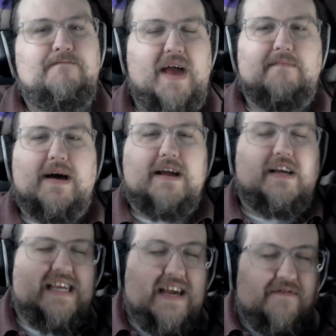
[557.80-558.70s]
And by
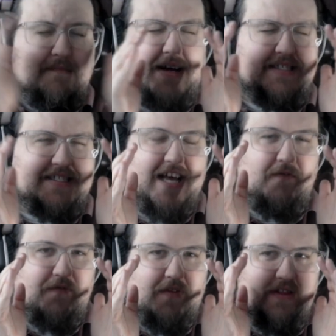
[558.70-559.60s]
giving
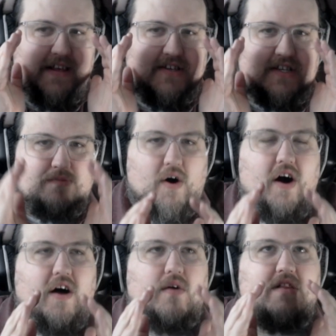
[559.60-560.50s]
myself this
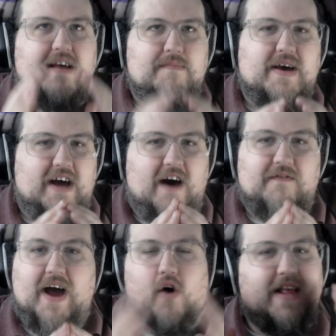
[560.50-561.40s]
small limit of
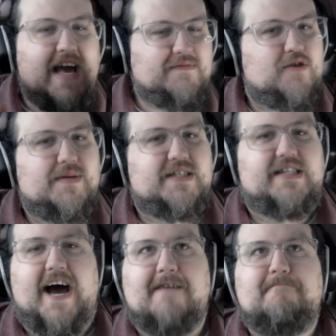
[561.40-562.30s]
I only have so much
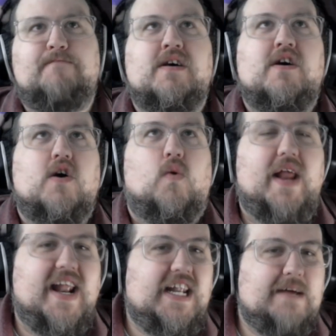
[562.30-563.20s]
time, what
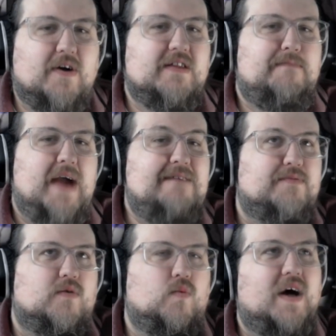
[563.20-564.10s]
ended up on the
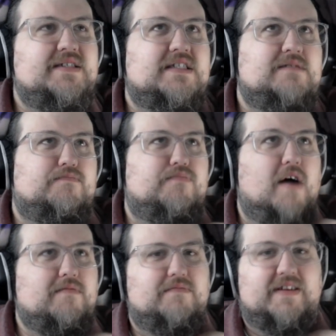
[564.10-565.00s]
paper wasn't
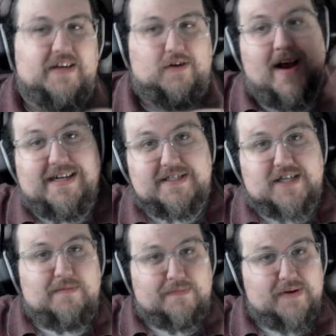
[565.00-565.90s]
probably the greatest
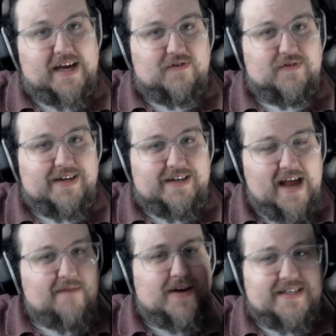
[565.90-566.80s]
comic book ever written.
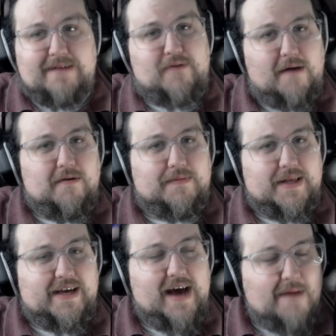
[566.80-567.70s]
And when I say
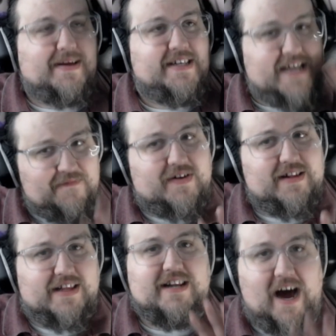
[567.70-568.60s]
probably, I mean
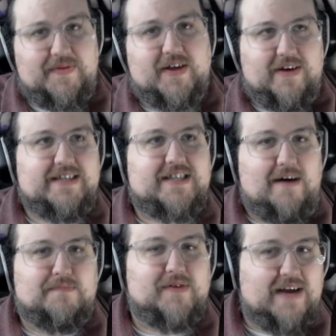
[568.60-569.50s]
definitely not the greatest
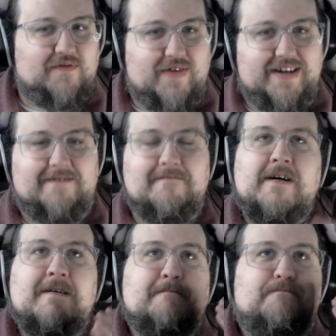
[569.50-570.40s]
comic book ever written.
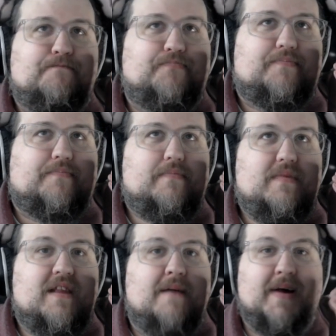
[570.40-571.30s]

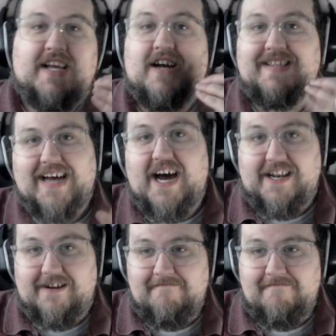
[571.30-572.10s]
But it got done.